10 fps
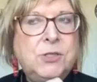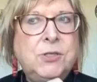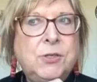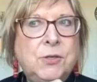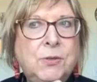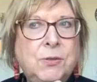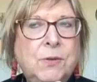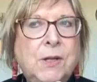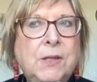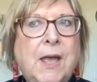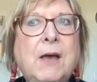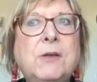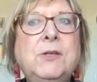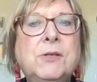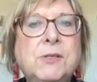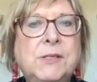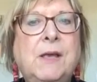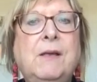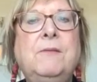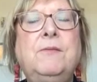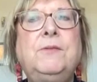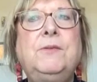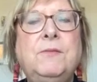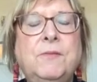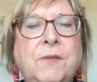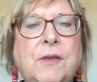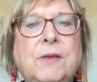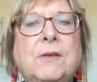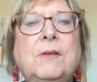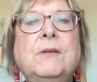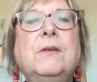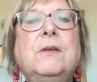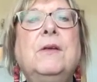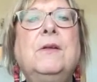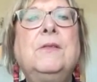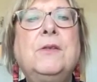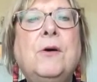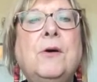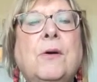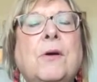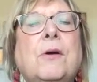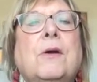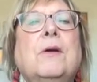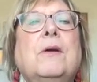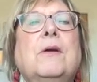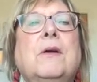to allow yourself to feel the horror